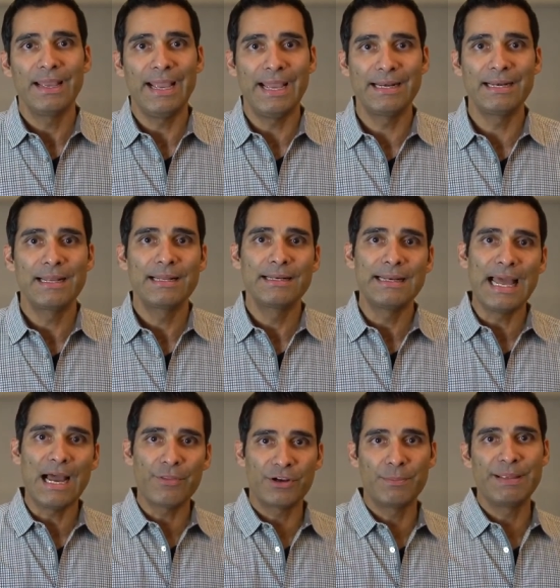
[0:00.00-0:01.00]
And
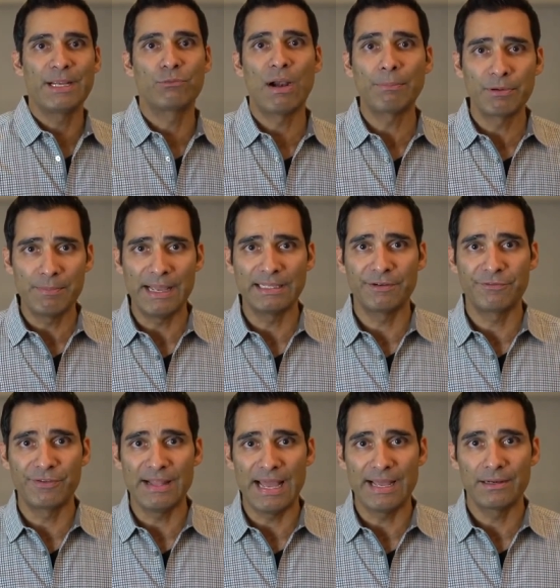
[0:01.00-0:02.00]
now they're being reprimanded
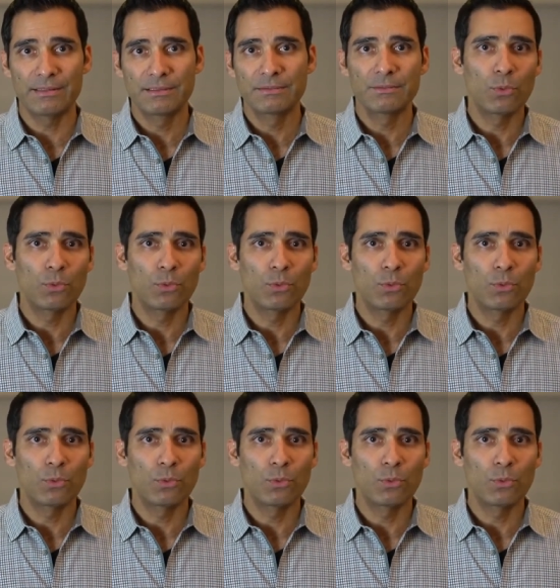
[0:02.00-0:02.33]
for that.